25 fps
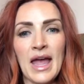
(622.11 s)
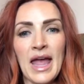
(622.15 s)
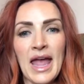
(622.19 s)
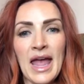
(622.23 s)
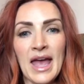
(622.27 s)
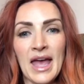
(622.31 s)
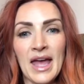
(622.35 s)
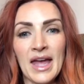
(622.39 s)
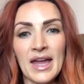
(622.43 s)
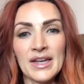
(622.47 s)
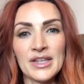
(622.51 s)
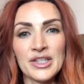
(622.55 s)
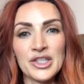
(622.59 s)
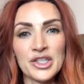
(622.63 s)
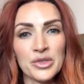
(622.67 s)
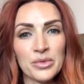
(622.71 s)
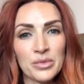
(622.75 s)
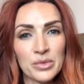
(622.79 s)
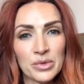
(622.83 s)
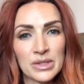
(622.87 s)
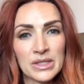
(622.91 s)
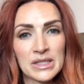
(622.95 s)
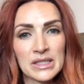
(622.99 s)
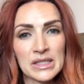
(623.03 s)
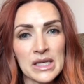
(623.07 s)
and you
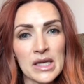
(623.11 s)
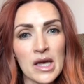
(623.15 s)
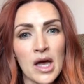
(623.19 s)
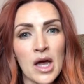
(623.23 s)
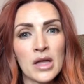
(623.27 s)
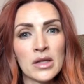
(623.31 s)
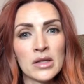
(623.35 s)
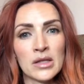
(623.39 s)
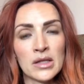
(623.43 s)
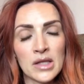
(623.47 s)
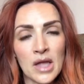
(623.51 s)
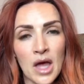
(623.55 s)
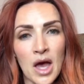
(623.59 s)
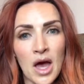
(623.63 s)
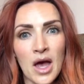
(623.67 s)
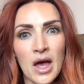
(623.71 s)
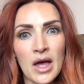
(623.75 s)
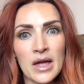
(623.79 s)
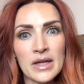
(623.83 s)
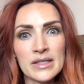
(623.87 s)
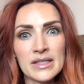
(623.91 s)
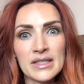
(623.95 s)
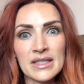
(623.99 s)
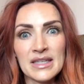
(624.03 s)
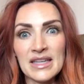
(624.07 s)
will see a
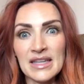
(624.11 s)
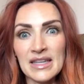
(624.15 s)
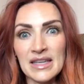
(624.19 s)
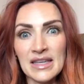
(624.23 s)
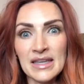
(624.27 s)
lot